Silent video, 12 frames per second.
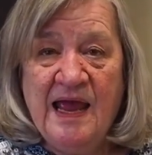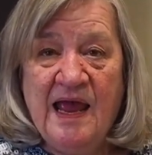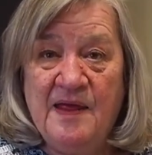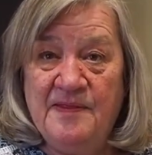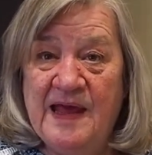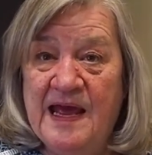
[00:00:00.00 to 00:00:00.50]

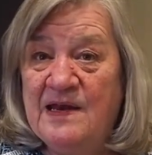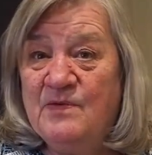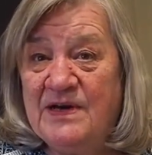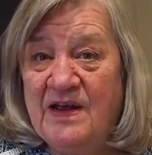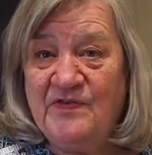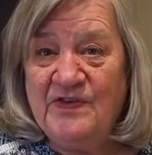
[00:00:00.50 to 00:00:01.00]
and then
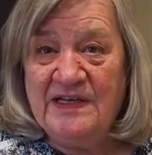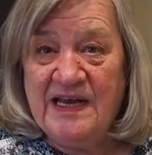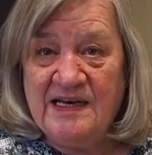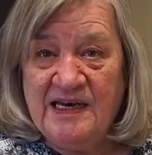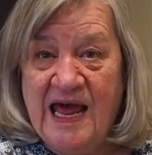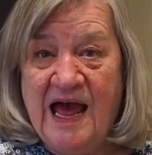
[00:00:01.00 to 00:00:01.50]
when I feel
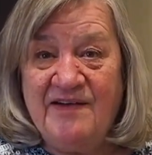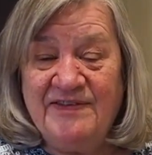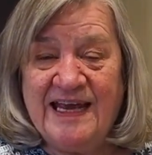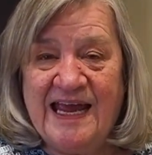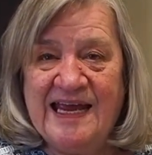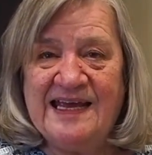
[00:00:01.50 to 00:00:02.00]
like a lava
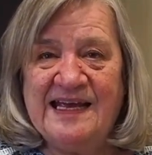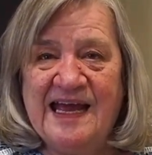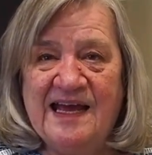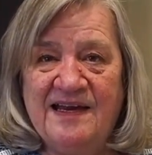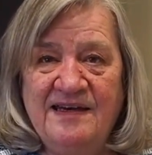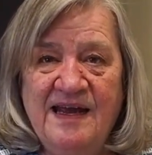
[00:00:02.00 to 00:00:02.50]
cake
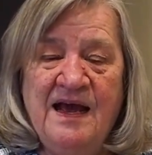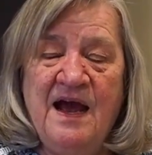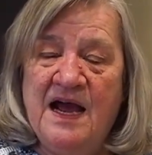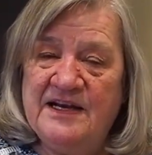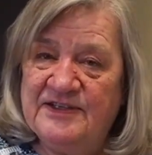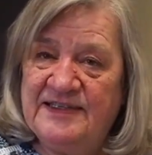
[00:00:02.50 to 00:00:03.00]
again,
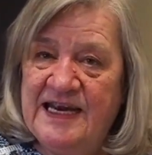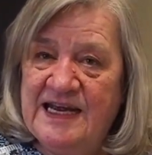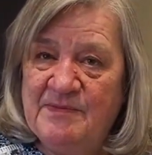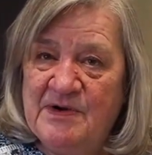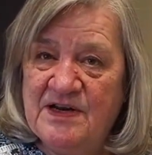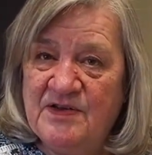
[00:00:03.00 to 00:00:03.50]
I just take
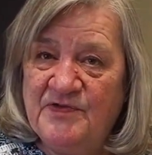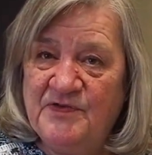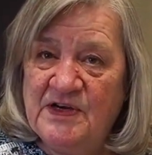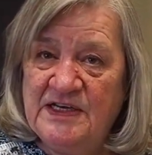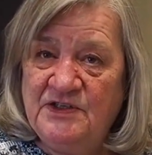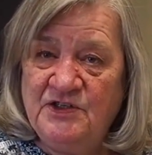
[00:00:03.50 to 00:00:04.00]
them out of the
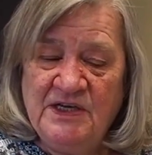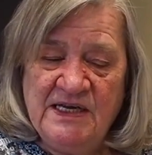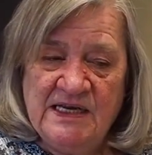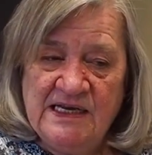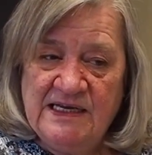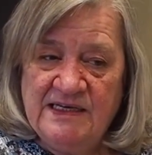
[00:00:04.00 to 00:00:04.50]
fridge,
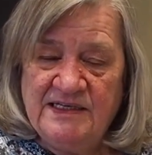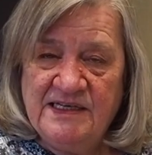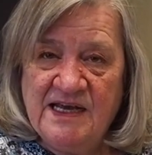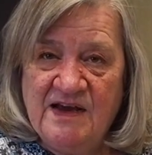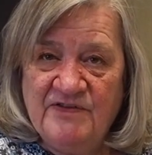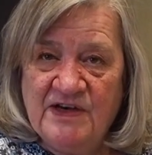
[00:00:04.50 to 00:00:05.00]
into the
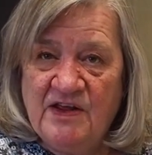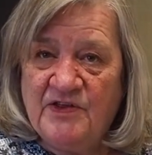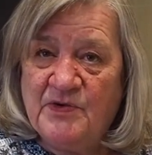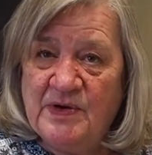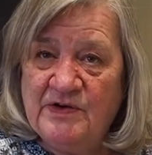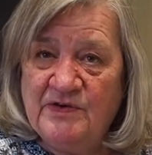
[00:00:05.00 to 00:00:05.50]
oven at
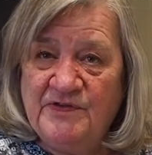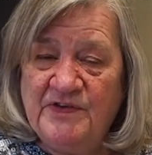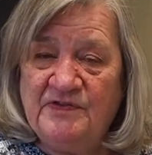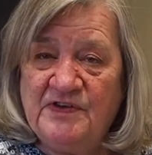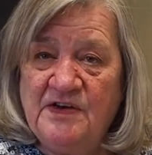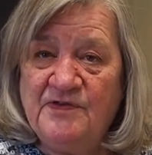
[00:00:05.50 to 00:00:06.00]

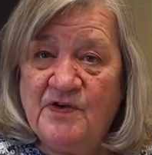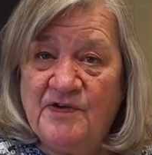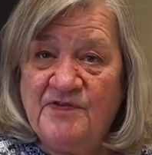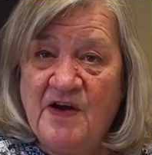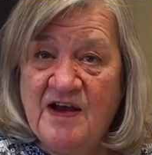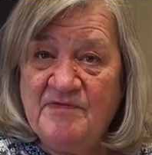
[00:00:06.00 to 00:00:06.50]
350 for
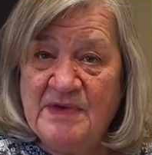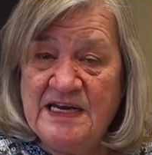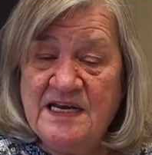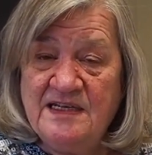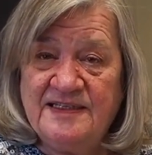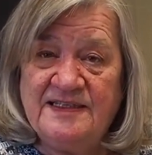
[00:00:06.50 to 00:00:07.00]
5
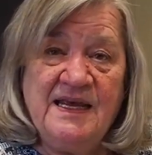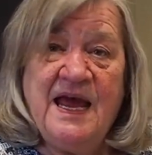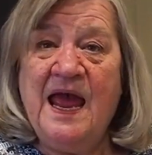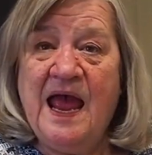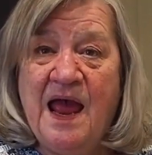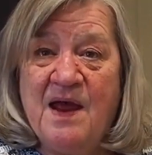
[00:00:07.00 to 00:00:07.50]
minutes,
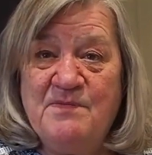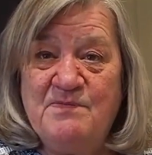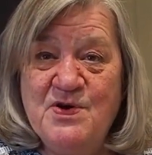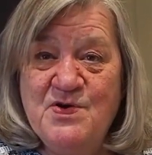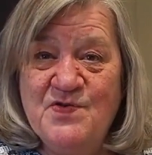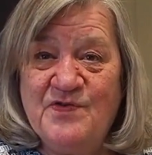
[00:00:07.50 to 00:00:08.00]
and
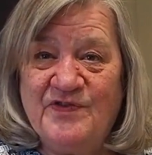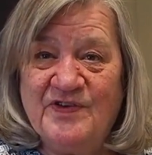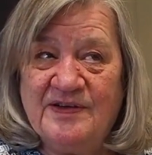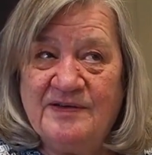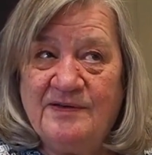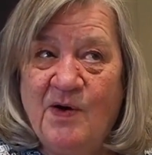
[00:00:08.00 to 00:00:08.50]
poof,
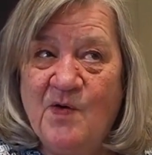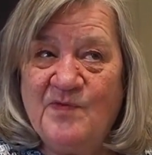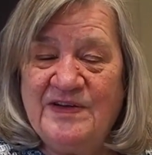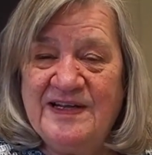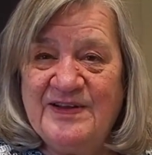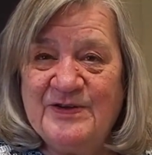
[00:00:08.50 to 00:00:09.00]

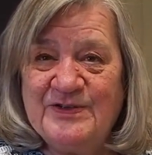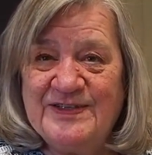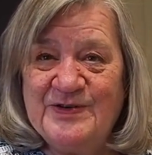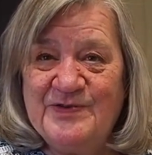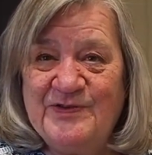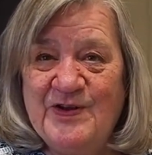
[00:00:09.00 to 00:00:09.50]
hopefully they're
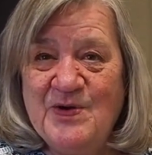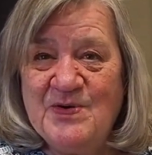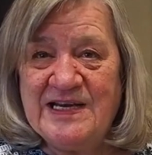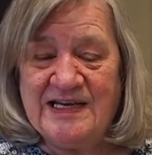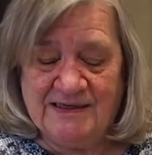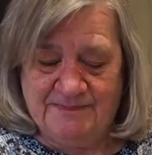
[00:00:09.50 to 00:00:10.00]
still
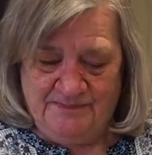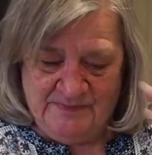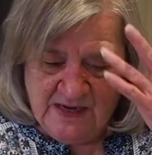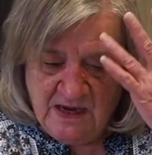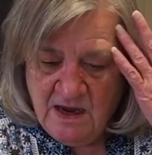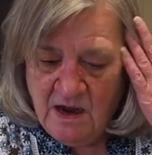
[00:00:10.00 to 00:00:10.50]
flowing.
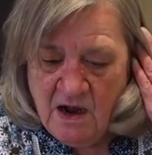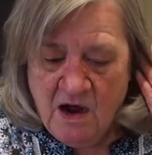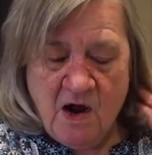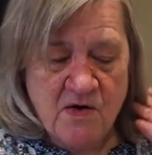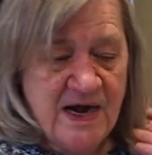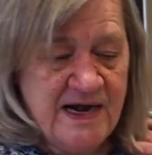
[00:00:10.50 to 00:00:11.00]

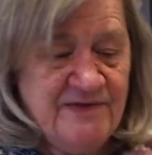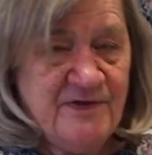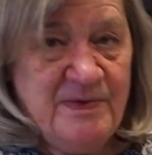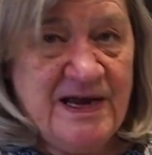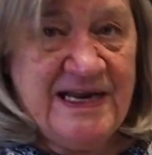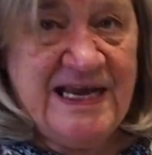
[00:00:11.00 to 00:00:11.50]
Alright
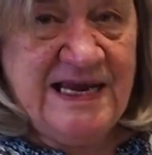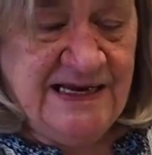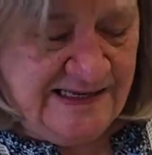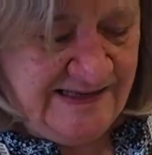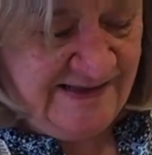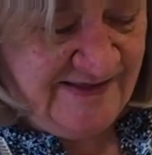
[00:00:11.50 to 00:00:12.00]
everybody,
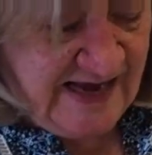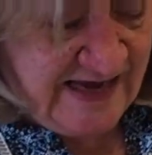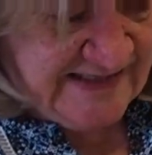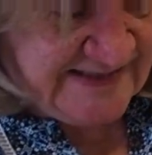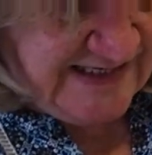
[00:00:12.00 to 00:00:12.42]
that's